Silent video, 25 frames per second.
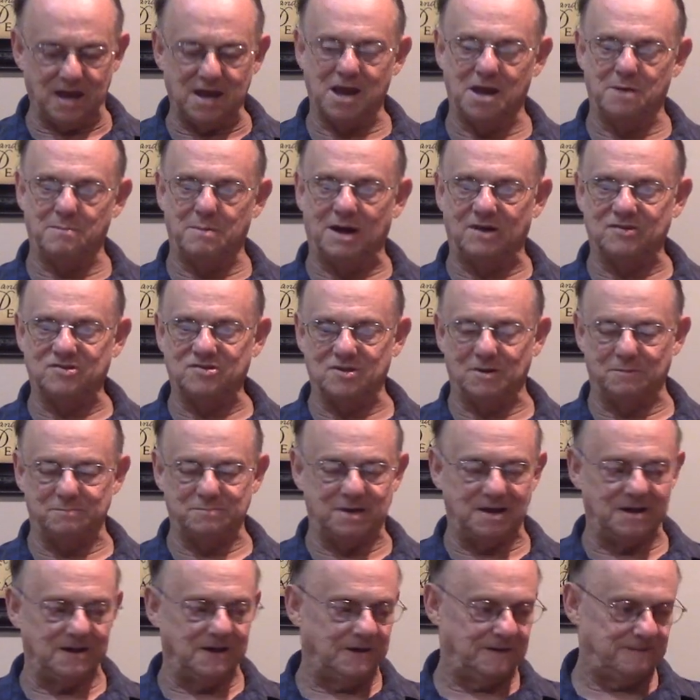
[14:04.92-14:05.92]
about
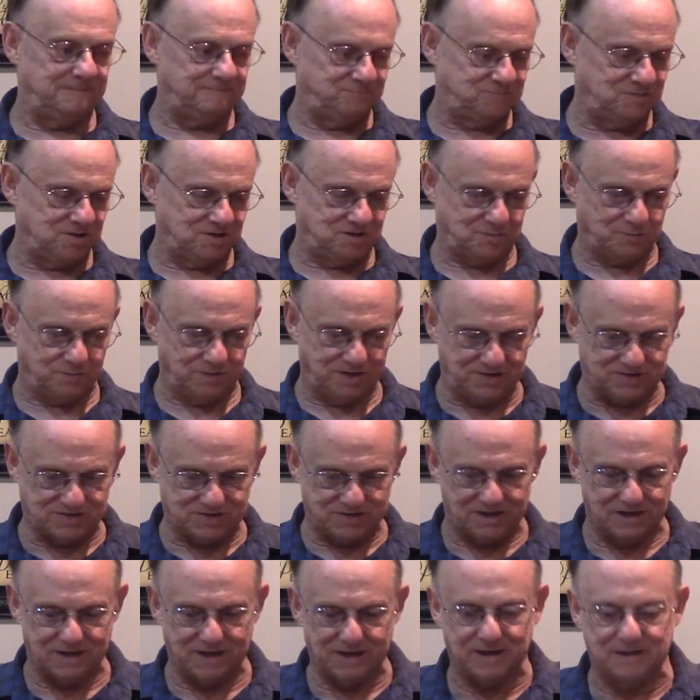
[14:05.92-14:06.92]
something um, just
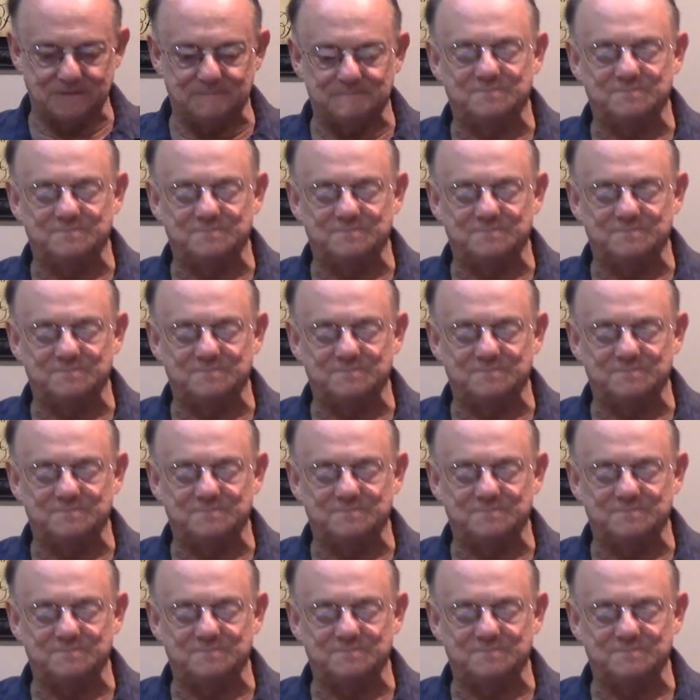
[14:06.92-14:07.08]
recently, and